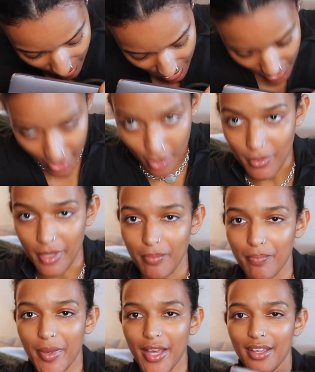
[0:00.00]
to take out my
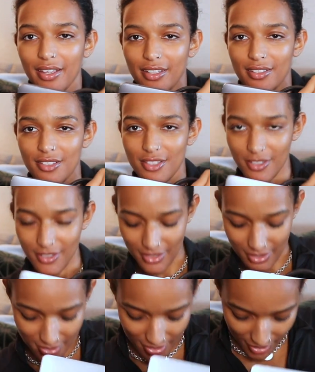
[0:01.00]
bag insert
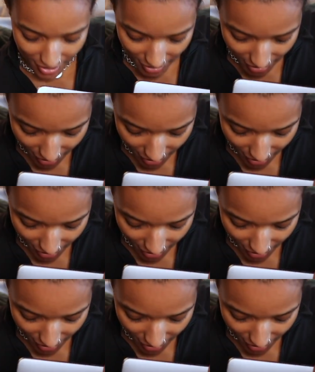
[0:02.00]
that's in here.